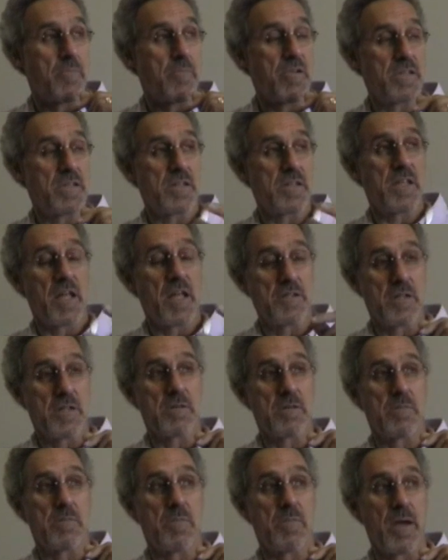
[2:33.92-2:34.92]

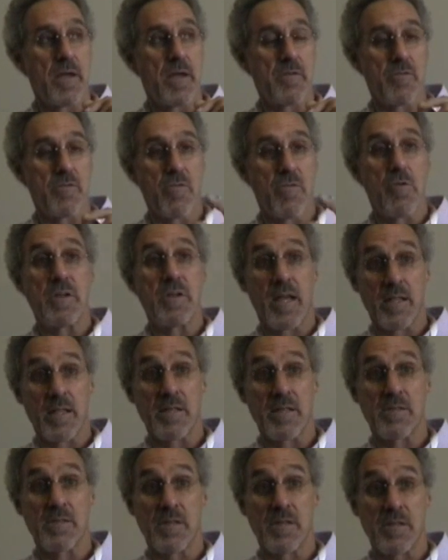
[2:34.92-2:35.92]
presentation by the Rodale
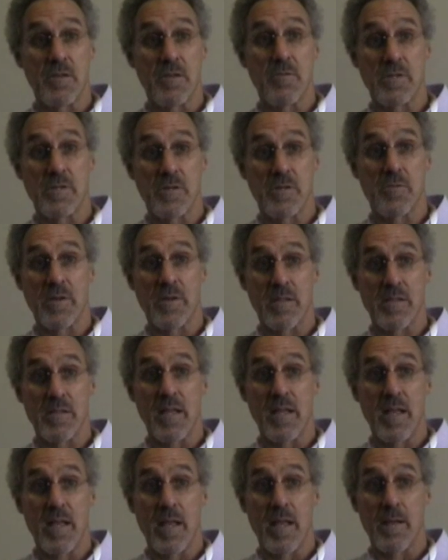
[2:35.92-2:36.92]
Institute, which is one of the
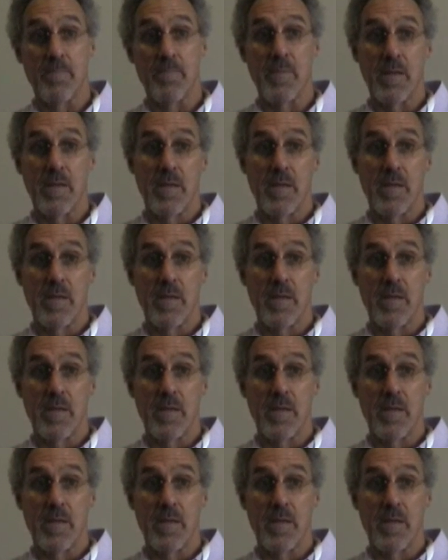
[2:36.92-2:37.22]
leading